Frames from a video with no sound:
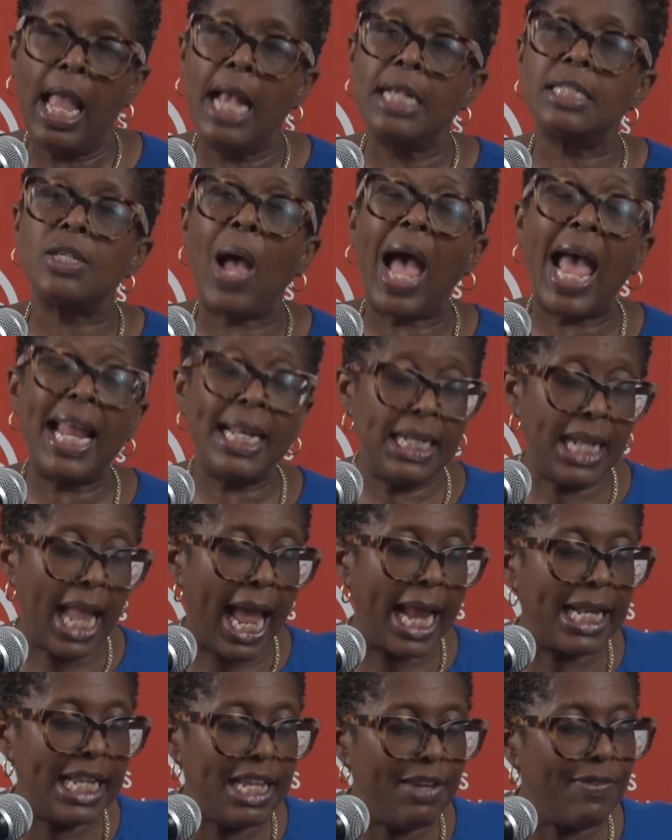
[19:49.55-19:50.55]
So
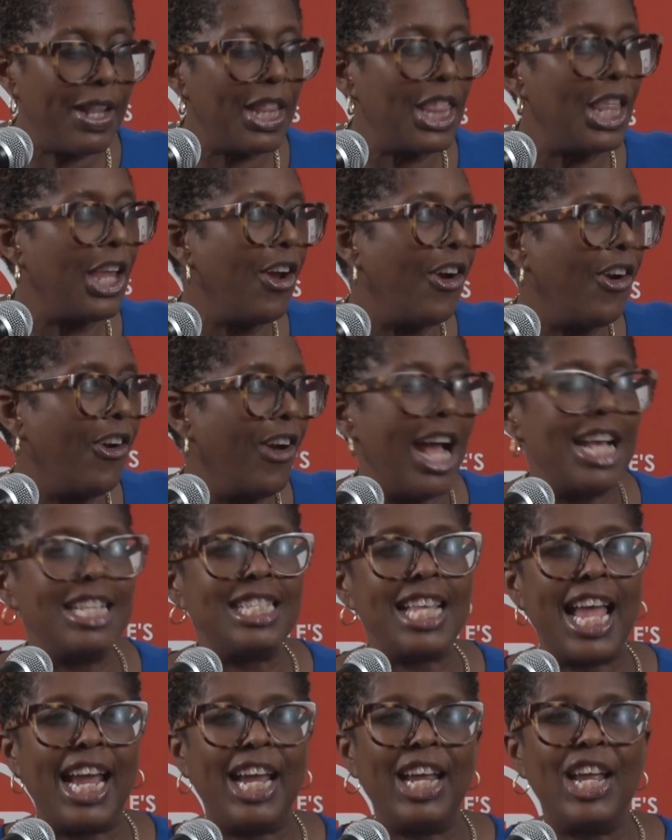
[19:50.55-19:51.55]
I leave it there as
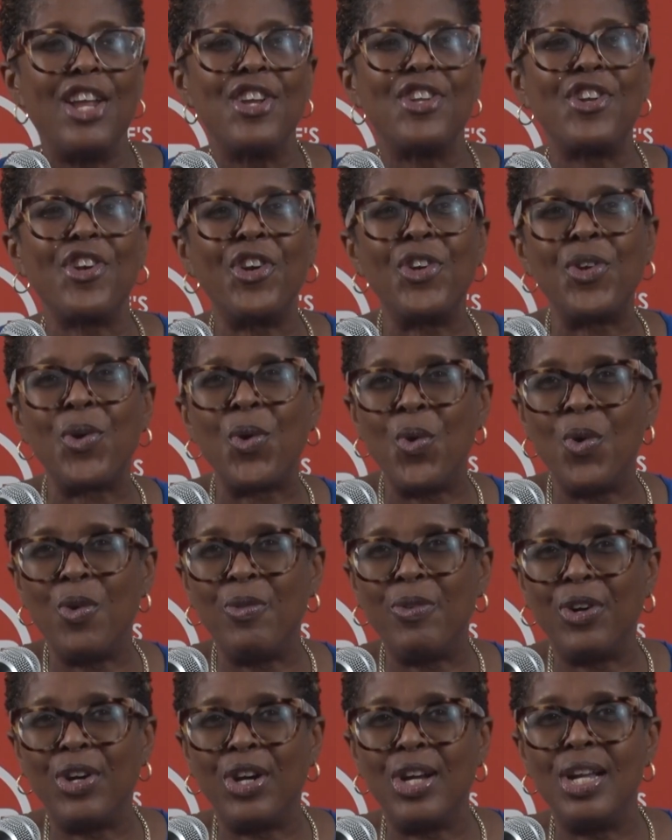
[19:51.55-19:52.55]
I turn
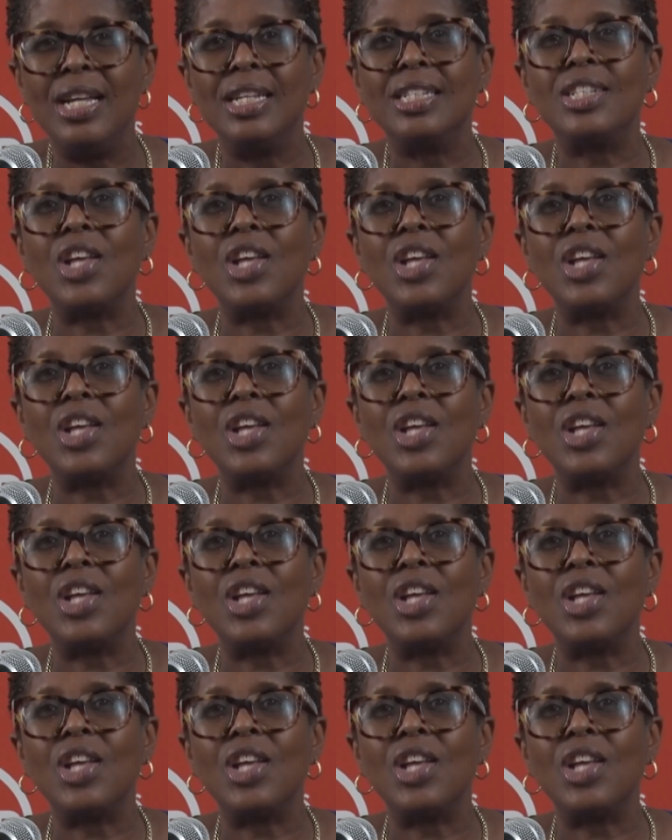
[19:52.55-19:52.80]
over